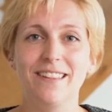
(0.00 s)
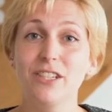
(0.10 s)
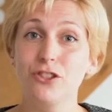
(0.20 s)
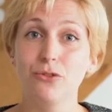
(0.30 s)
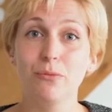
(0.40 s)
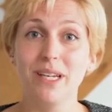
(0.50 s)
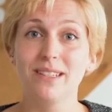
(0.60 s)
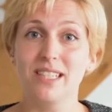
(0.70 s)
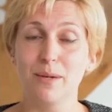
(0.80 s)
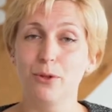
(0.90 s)
This should remain
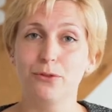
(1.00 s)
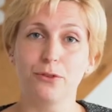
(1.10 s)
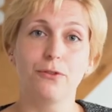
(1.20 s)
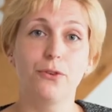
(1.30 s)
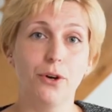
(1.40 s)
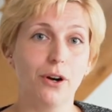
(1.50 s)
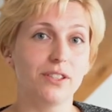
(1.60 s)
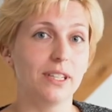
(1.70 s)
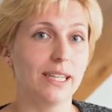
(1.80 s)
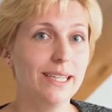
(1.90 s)
stable for a few
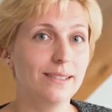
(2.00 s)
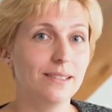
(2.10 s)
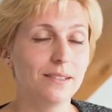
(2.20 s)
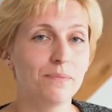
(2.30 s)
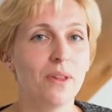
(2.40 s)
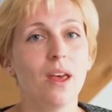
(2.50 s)
hours at least,